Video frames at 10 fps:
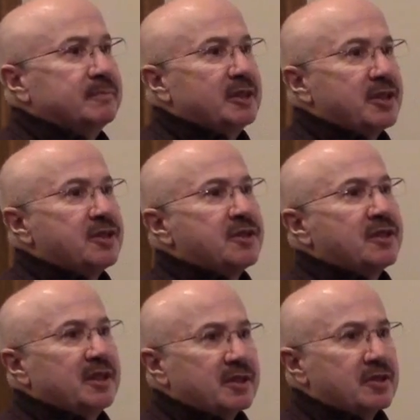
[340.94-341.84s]
This,
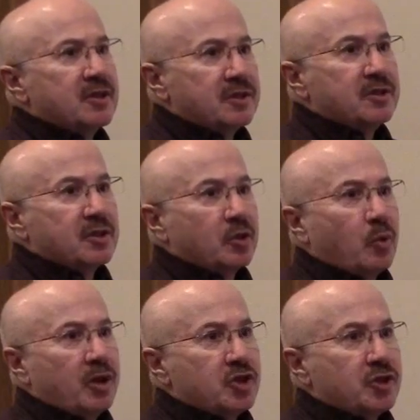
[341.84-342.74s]
the existence
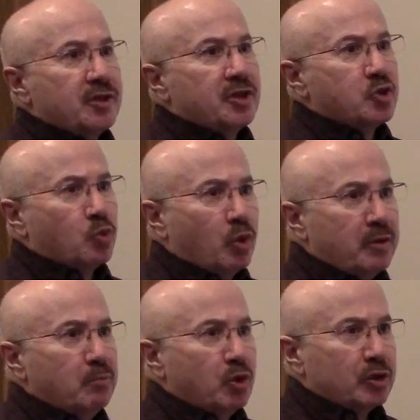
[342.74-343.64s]
equation, is
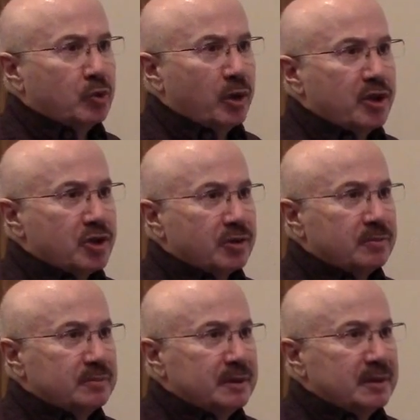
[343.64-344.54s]
one more
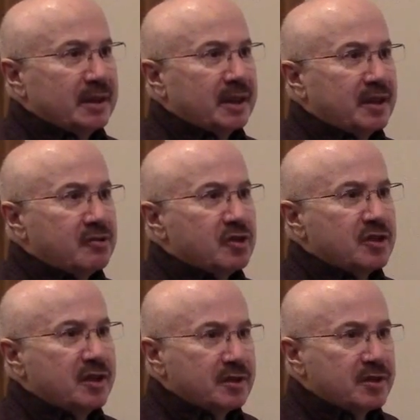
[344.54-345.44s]
equation that gives
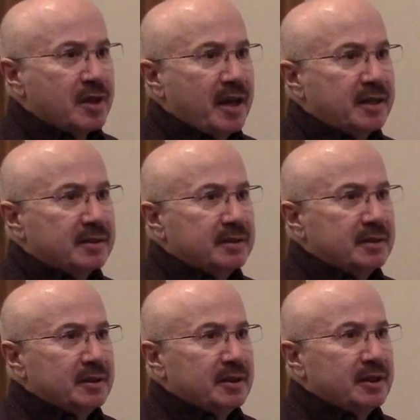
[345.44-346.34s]
us insight
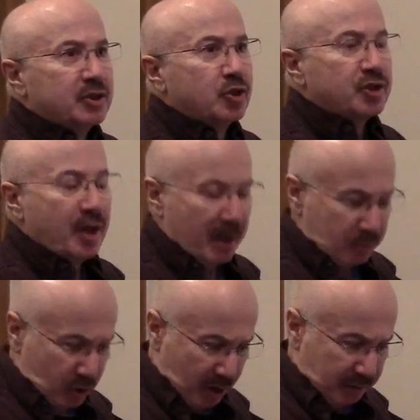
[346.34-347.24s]
into
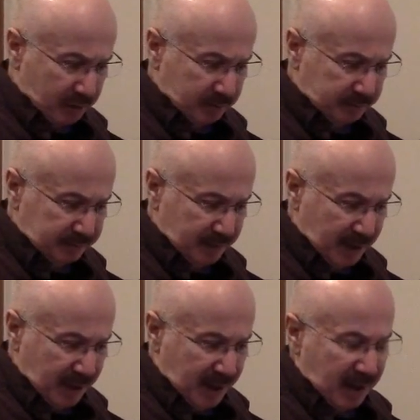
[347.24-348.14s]
time travel.
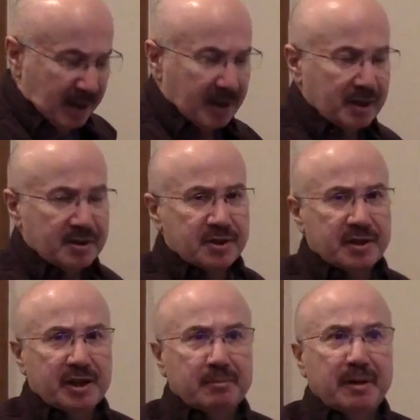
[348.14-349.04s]
And I
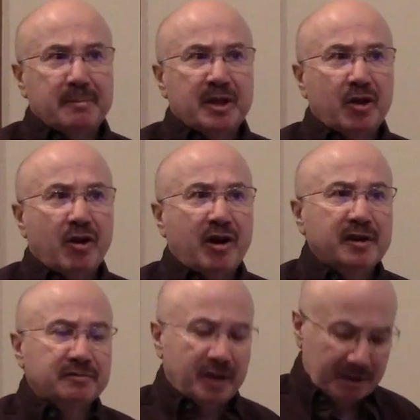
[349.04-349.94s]
understand it may be
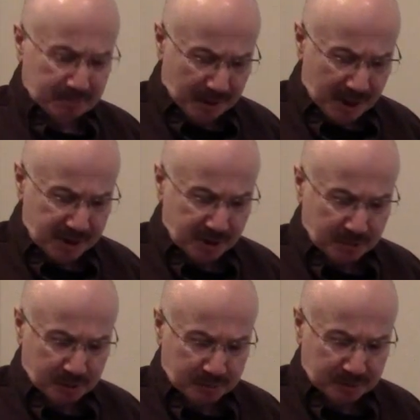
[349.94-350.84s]
hard, if not
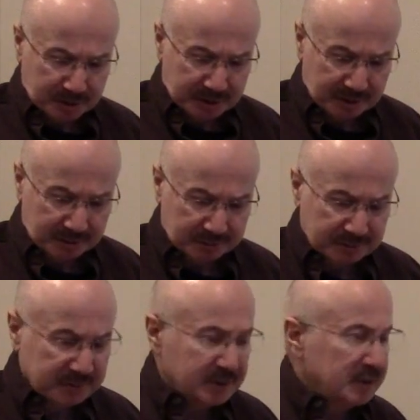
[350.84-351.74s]
impossible, to
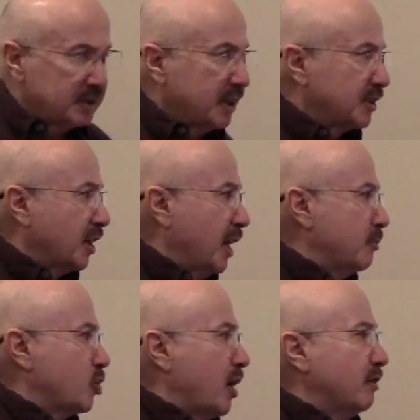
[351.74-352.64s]
believe that
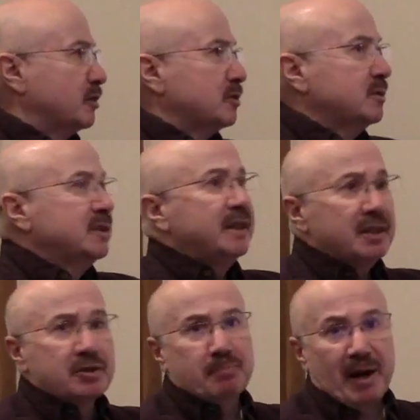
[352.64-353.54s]
time travel
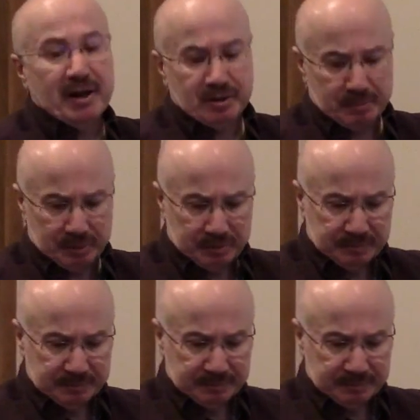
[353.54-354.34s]
is possible.